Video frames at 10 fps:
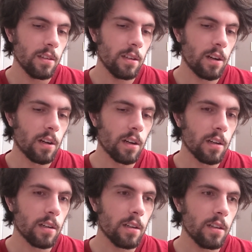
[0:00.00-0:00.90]

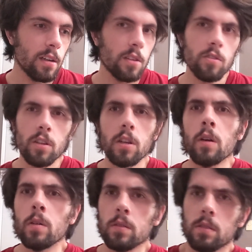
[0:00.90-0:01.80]
are under the
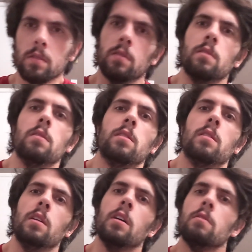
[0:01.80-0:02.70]
nose
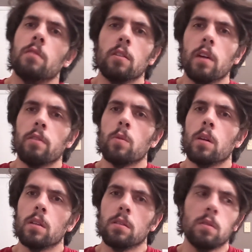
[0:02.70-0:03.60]
of everyone.